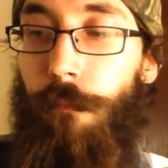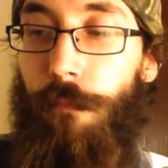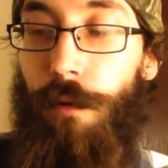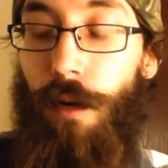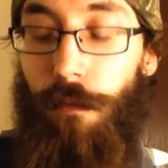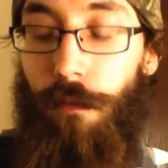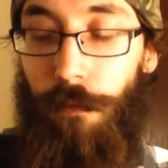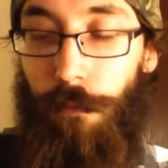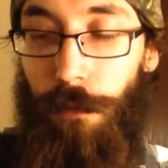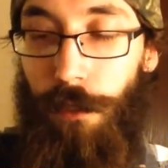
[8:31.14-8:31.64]

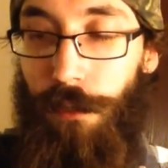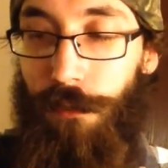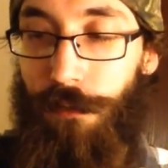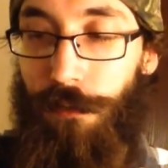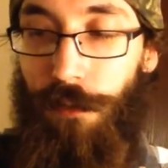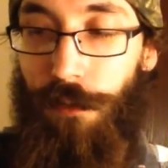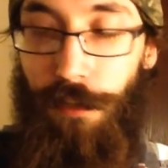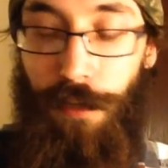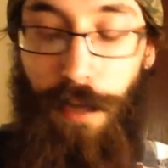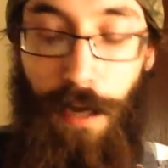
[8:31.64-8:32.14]
Probably because
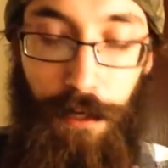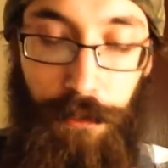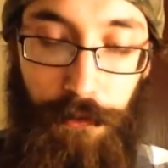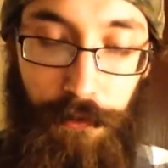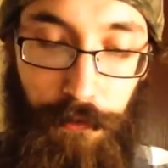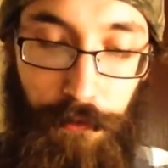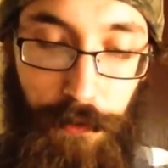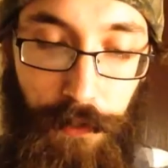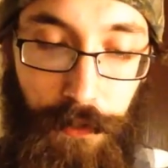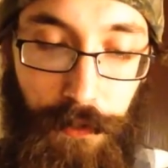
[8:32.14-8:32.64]
of the
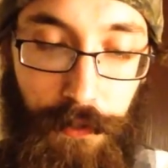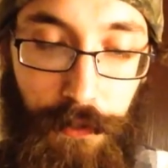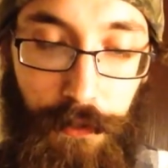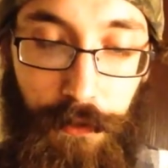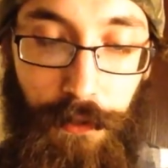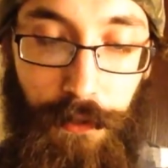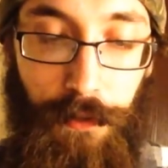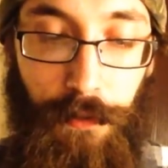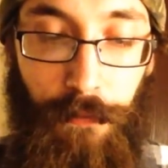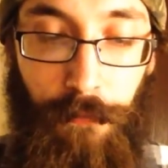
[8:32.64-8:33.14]
naturalness
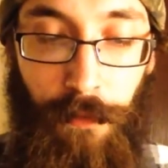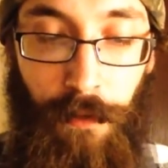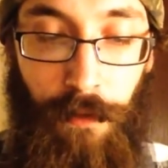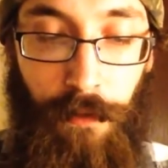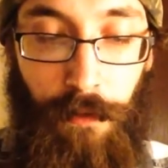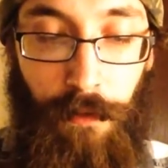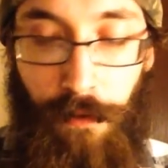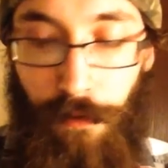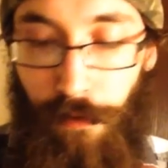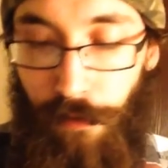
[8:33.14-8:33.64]
to it.
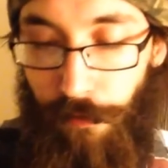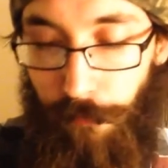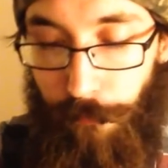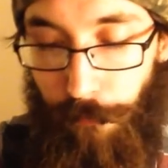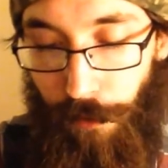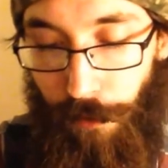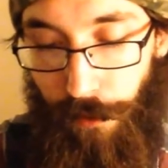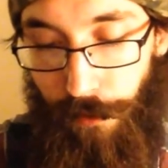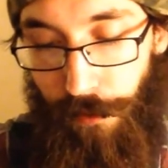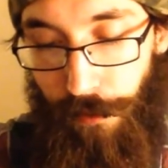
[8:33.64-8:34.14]

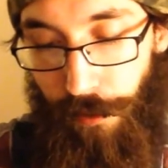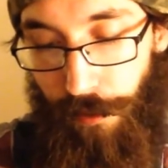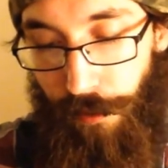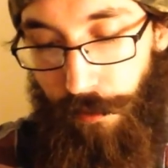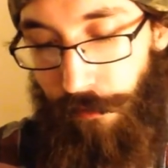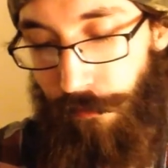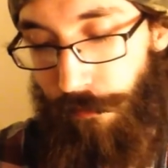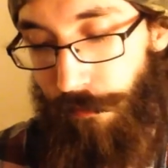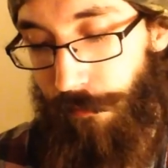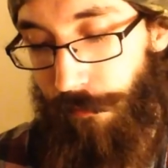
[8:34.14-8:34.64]
But
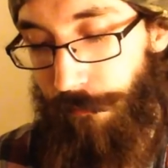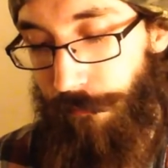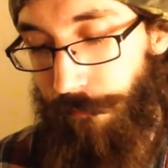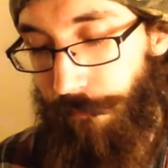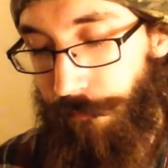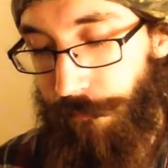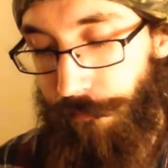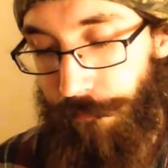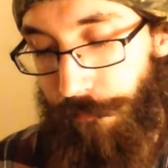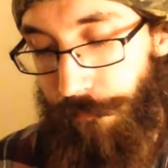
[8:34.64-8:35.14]

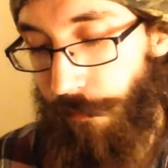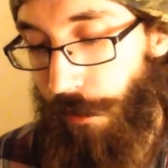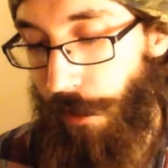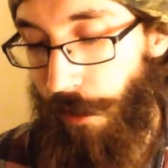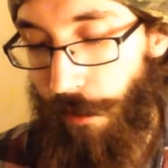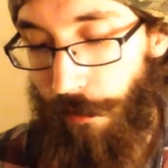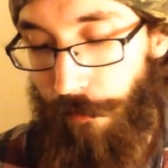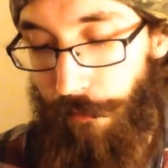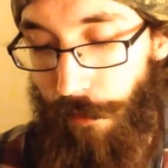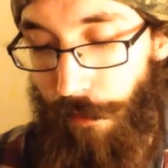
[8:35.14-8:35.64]

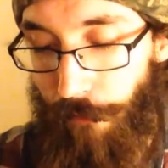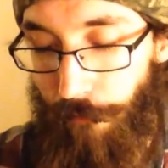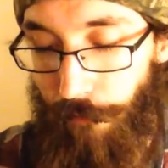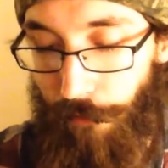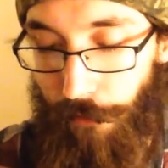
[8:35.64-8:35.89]
yeah, I'm not